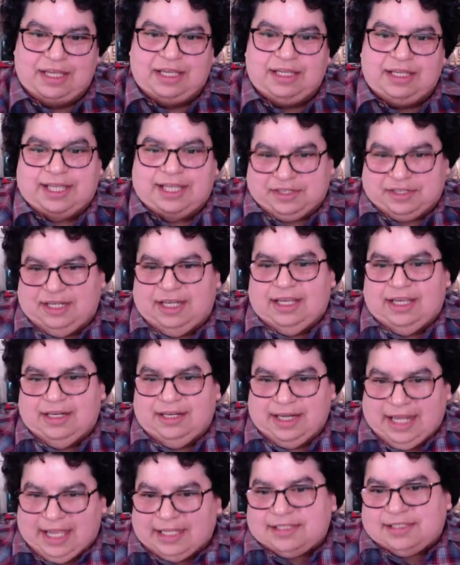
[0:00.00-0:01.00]
is actually
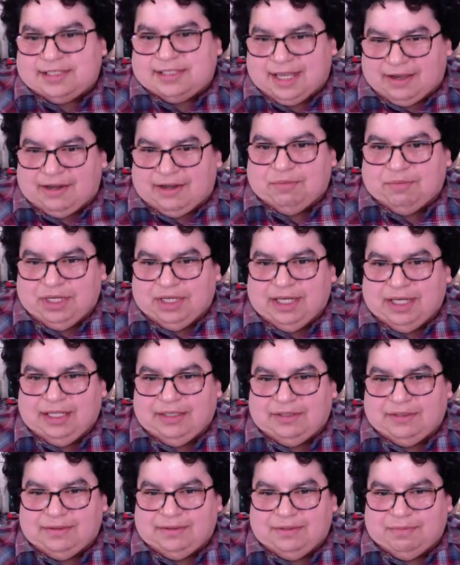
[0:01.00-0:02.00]
less
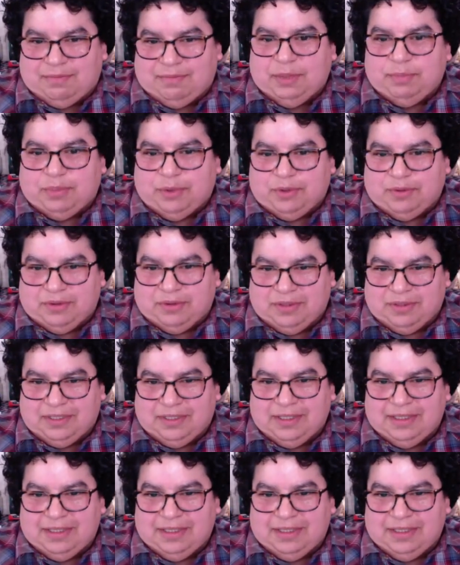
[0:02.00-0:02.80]
accountability to the people